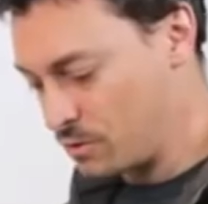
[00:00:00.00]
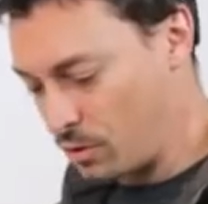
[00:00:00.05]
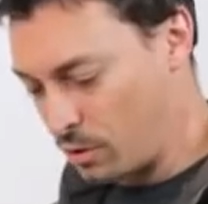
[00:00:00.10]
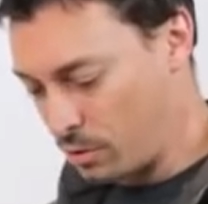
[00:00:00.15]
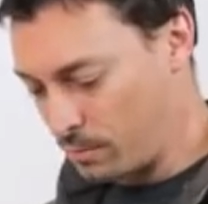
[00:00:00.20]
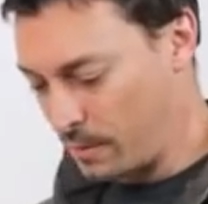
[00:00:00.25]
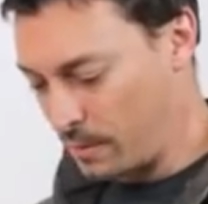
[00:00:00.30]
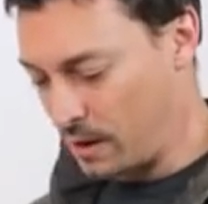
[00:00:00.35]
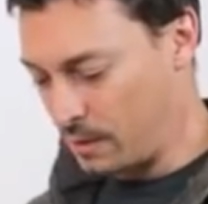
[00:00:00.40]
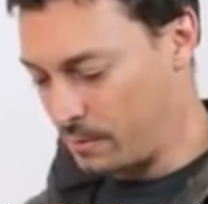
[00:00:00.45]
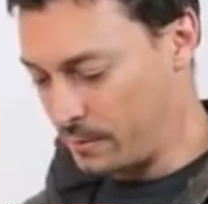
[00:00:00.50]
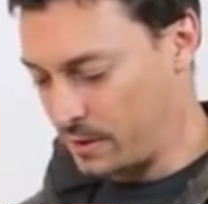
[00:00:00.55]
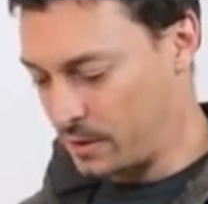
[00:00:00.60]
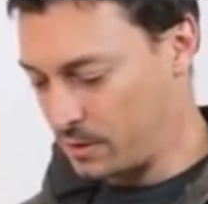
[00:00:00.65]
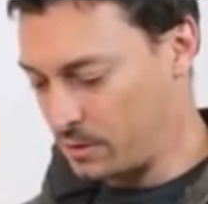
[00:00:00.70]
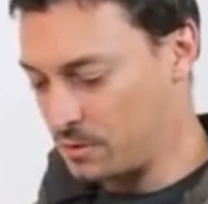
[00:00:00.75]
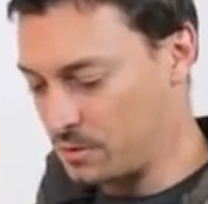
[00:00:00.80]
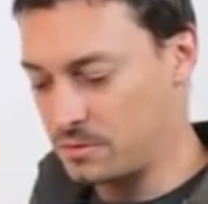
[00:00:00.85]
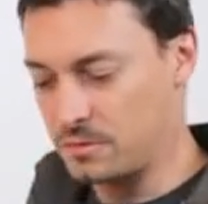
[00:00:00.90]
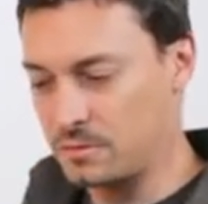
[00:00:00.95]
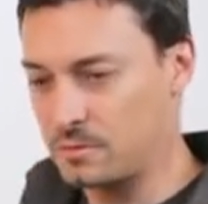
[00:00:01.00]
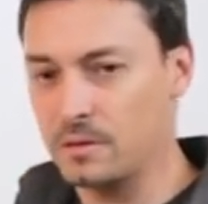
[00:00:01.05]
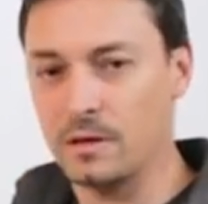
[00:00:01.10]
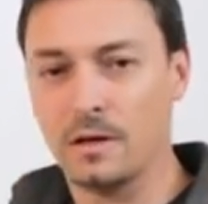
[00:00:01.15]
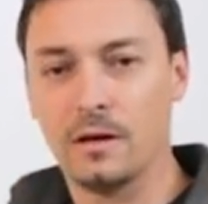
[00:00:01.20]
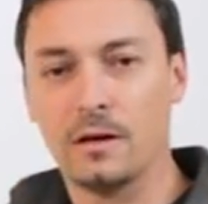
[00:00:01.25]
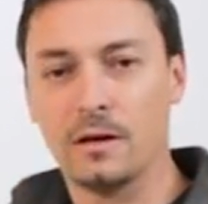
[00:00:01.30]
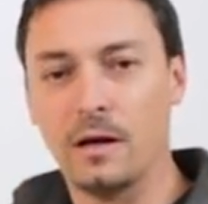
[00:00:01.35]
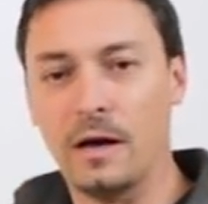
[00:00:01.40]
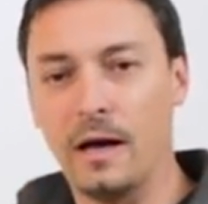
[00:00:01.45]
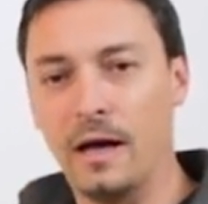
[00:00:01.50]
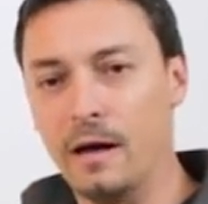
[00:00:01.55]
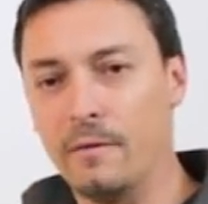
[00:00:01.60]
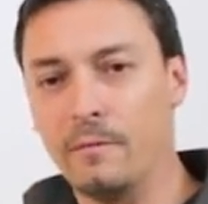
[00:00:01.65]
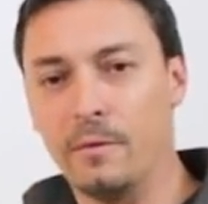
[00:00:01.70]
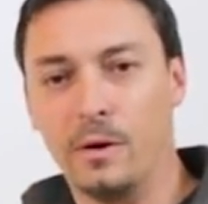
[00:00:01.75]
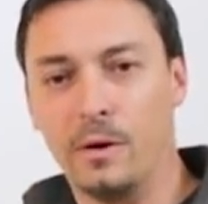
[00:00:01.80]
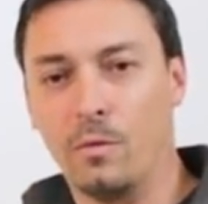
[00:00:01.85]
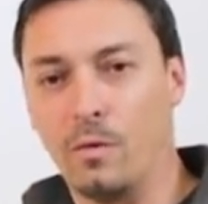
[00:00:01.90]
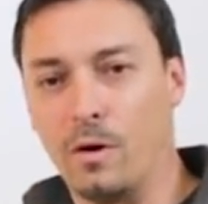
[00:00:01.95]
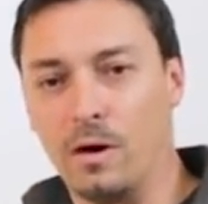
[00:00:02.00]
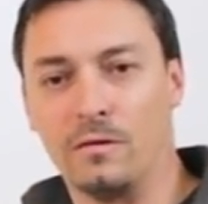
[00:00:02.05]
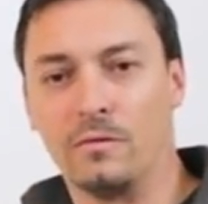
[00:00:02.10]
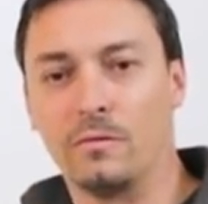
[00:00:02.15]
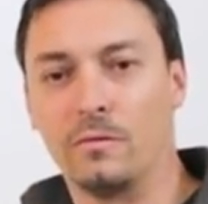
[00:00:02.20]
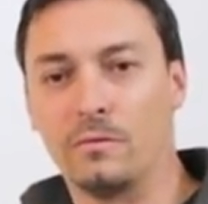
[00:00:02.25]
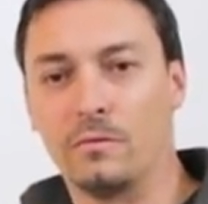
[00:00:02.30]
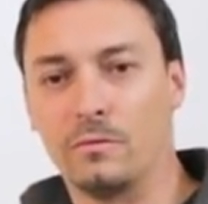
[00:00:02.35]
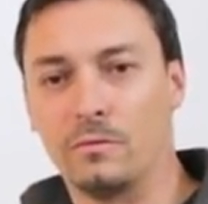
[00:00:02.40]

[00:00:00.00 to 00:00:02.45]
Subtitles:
normal because everyone